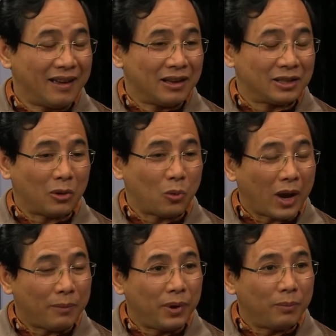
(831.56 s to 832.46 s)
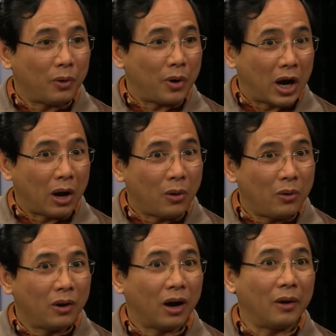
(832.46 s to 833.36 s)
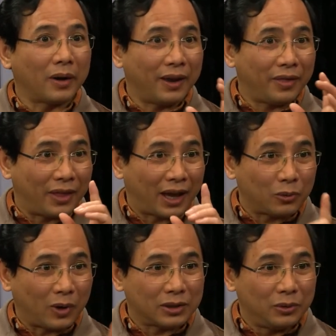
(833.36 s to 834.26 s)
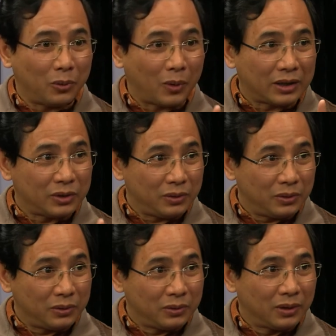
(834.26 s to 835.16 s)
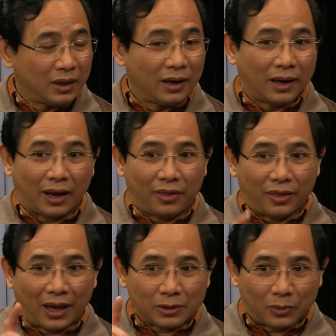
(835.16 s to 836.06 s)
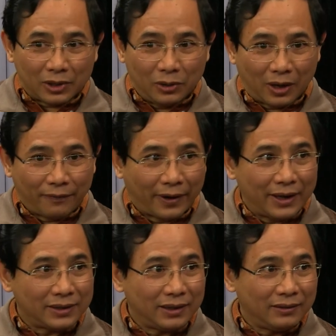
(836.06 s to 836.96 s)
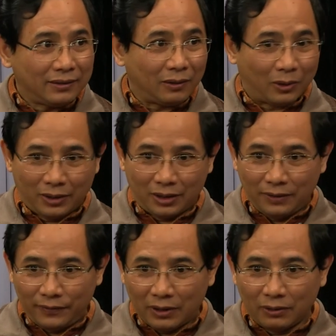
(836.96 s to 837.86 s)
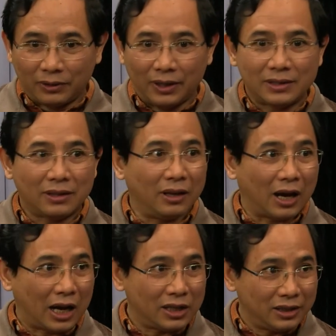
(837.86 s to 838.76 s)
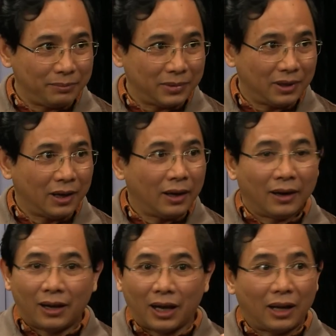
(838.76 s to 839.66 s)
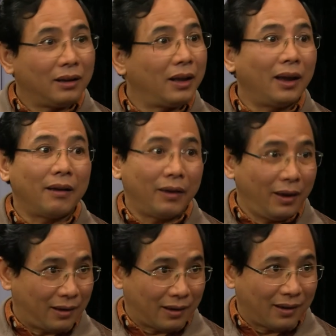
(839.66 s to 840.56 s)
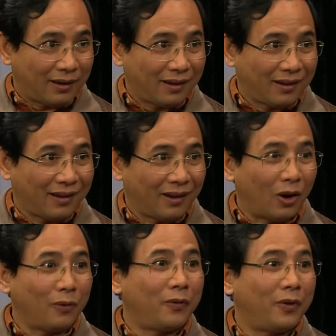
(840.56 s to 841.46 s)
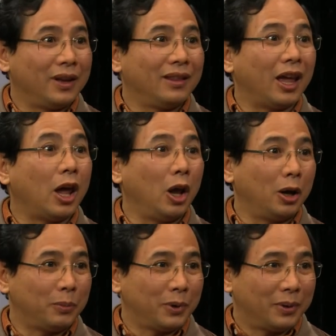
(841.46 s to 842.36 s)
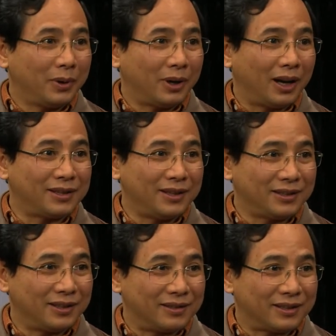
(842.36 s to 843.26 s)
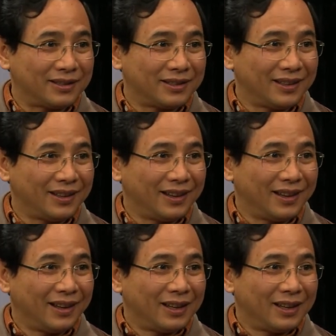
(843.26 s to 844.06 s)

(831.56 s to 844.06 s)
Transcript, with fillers: So when people know, okay, that's what you want to do, and that's what you are facing, all the difficulties, the hardship, and they are there, yeah. offering their help, yeah. assistance. Yeah.